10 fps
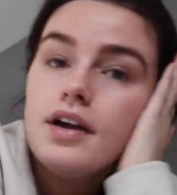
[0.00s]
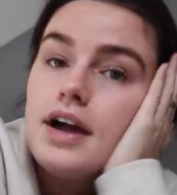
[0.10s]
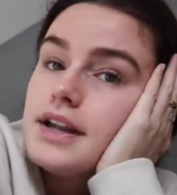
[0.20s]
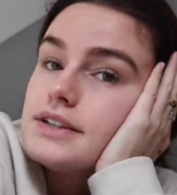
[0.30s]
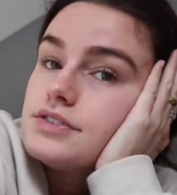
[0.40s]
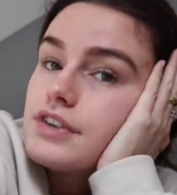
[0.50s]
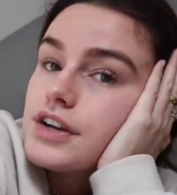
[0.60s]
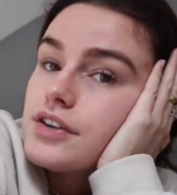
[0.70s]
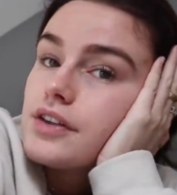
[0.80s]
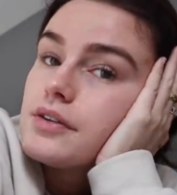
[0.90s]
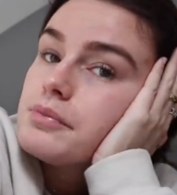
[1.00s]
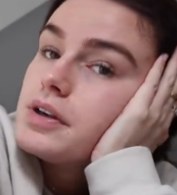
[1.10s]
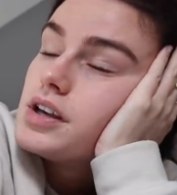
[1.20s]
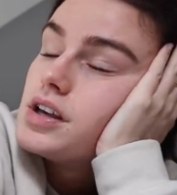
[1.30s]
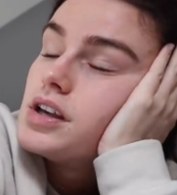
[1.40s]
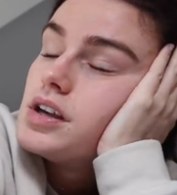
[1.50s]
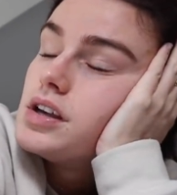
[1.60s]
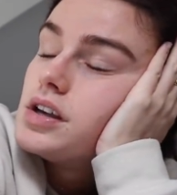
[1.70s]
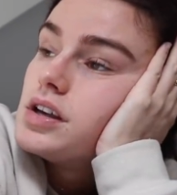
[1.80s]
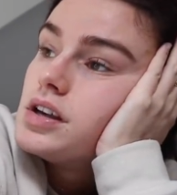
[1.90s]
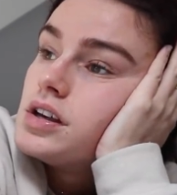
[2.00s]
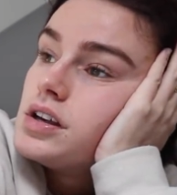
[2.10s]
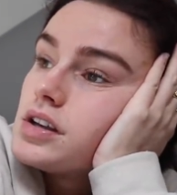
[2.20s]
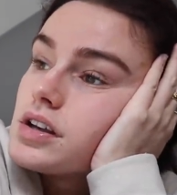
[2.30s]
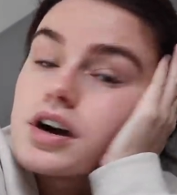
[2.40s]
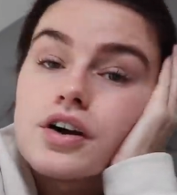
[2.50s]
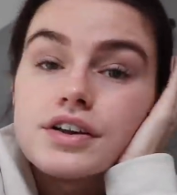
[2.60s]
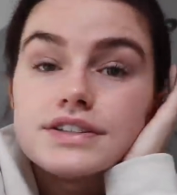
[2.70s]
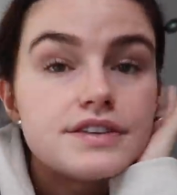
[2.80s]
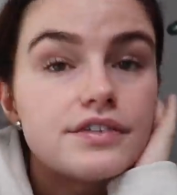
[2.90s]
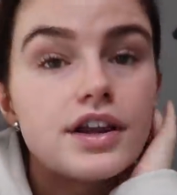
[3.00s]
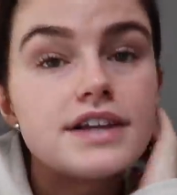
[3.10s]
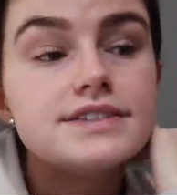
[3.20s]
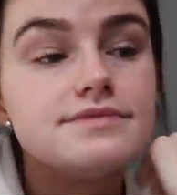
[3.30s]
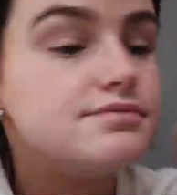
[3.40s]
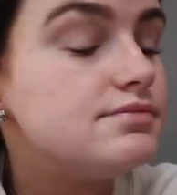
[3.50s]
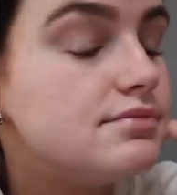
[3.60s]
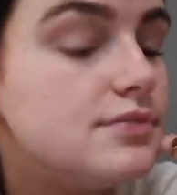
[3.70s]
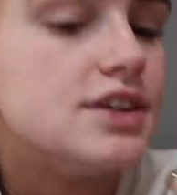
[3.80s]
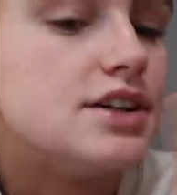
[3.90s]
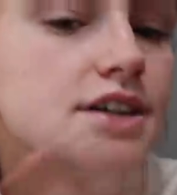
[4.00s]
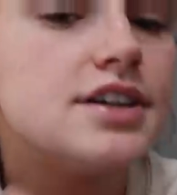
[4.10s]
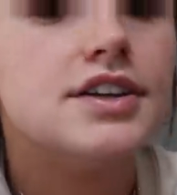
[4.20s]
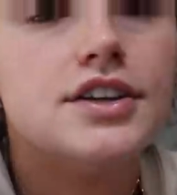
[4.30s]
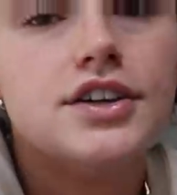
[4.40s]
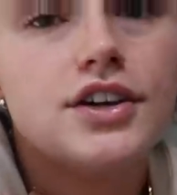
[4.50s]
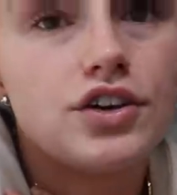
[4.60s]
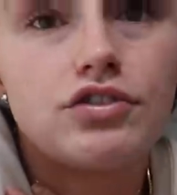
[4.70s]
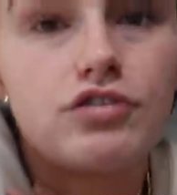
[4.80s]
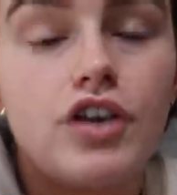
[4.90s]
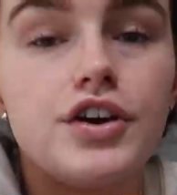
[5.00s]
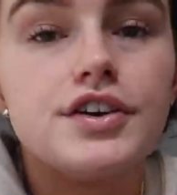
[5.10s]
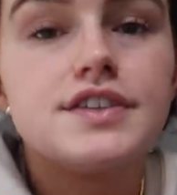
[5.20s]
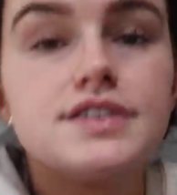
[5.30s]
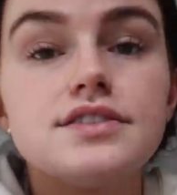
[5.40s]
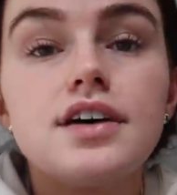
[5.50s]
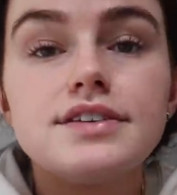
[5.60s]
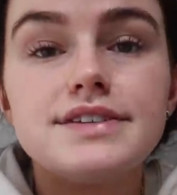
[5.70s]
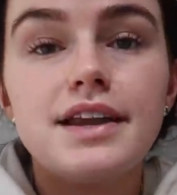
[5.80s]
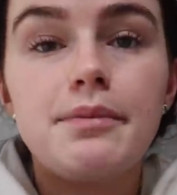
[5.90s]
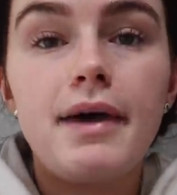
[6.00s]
I need to redo them. I honestly feel like, ugh, gross. I'll see you in a